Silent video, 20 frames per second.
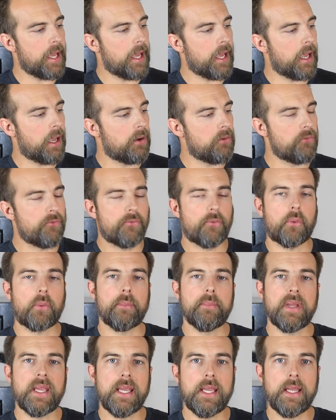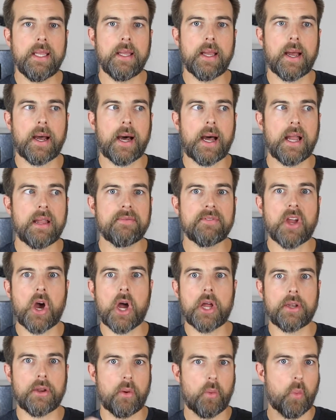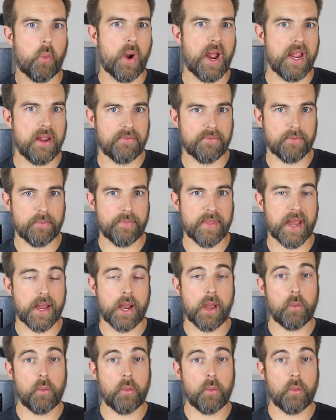And for me, I've gotten away from that.